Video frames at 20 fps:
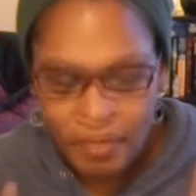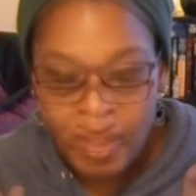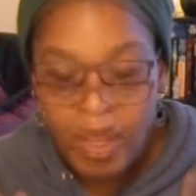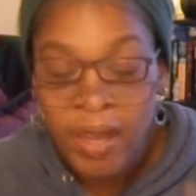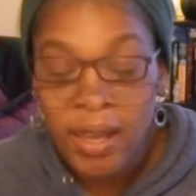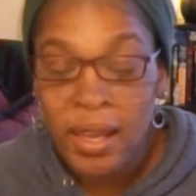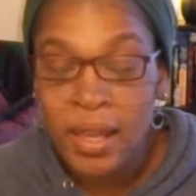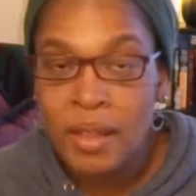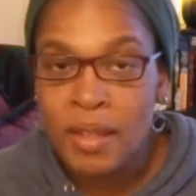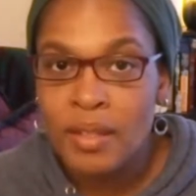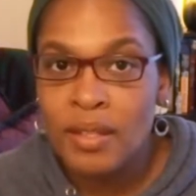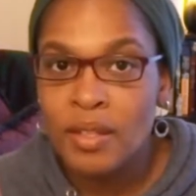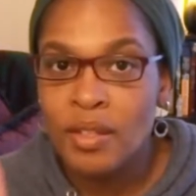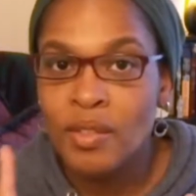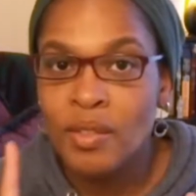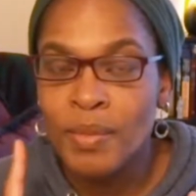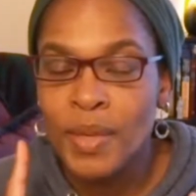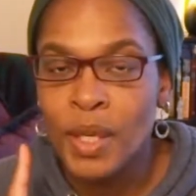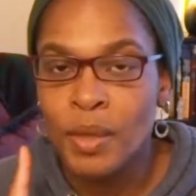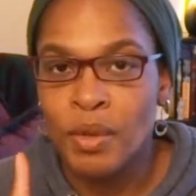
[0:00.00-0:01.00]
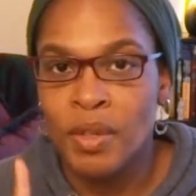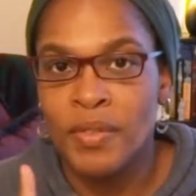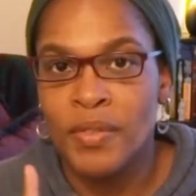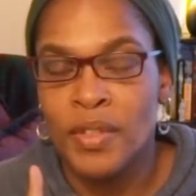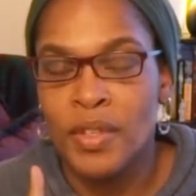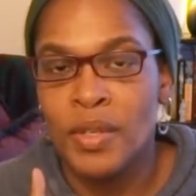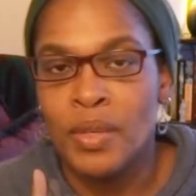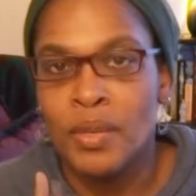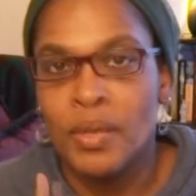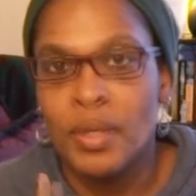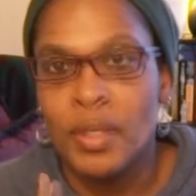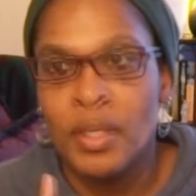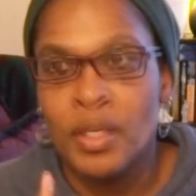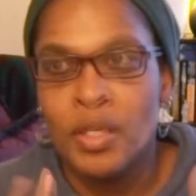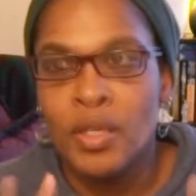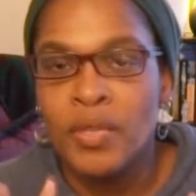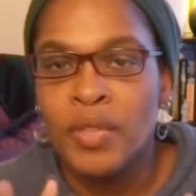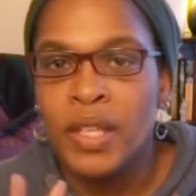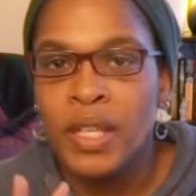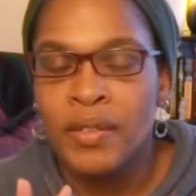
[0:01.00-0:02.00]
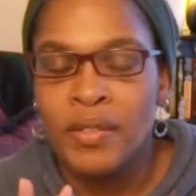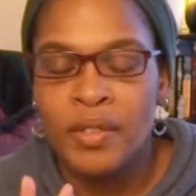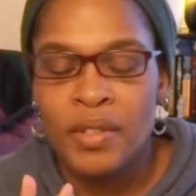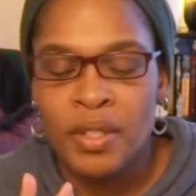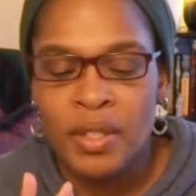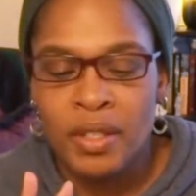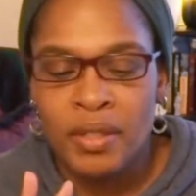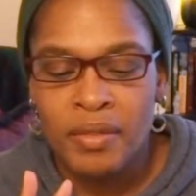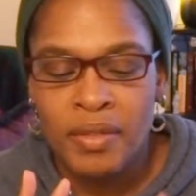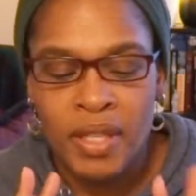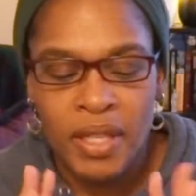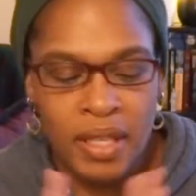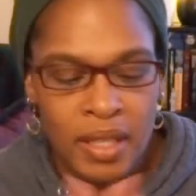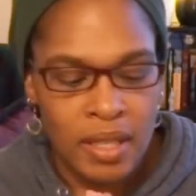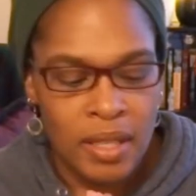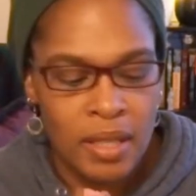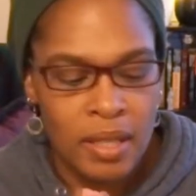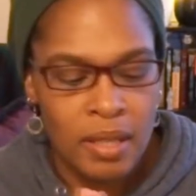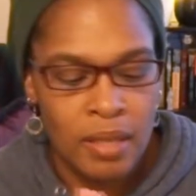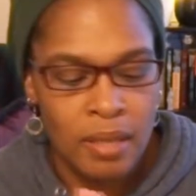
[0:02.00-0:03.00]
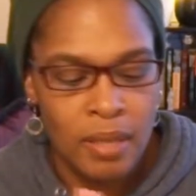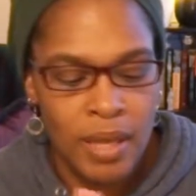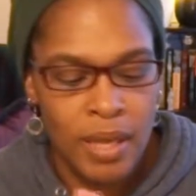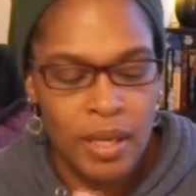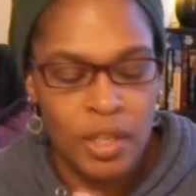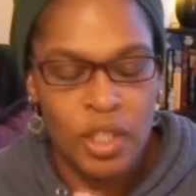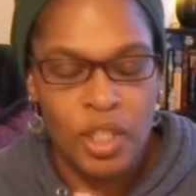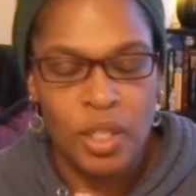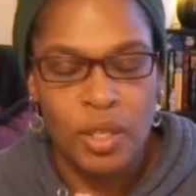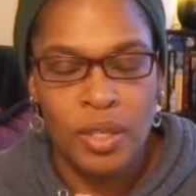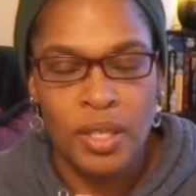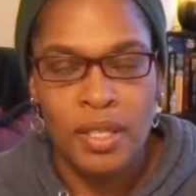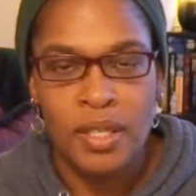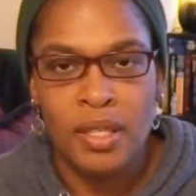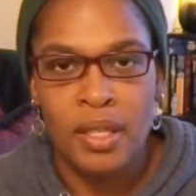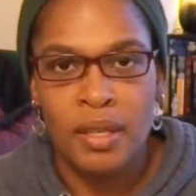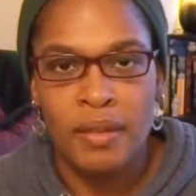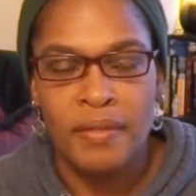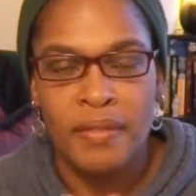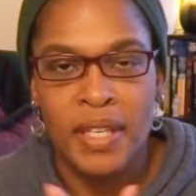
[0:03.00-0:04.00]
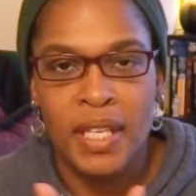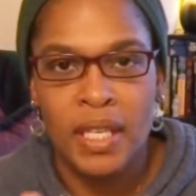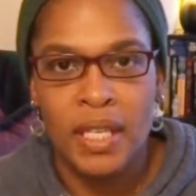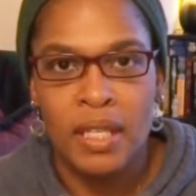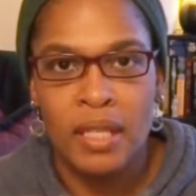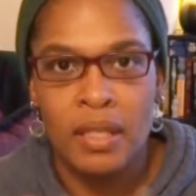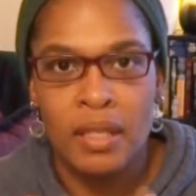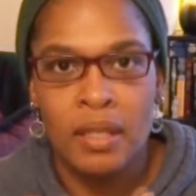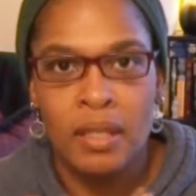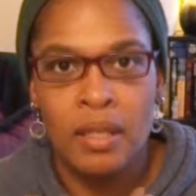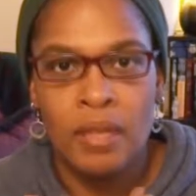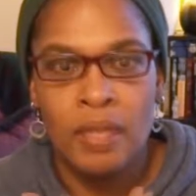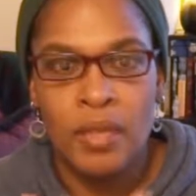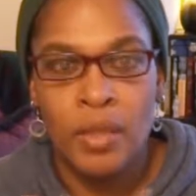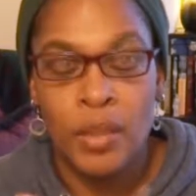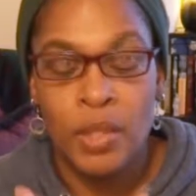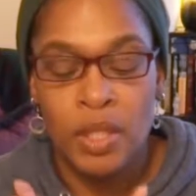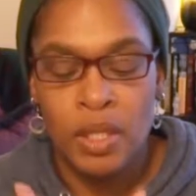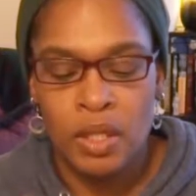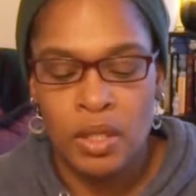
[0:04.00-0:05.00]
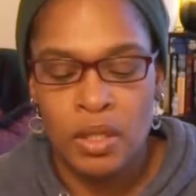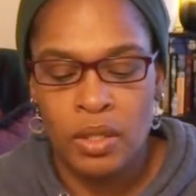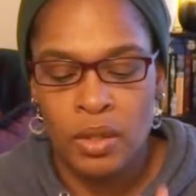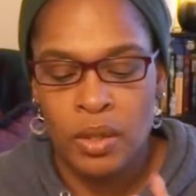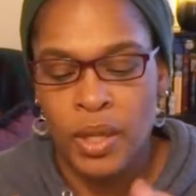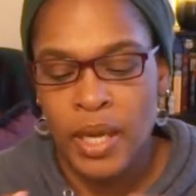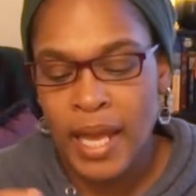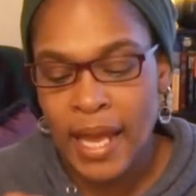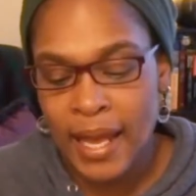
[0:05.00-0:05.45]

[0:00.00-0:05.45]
And this is going to be a review, 2 flavors of the Ben & Jerry's vegan frozen dessert.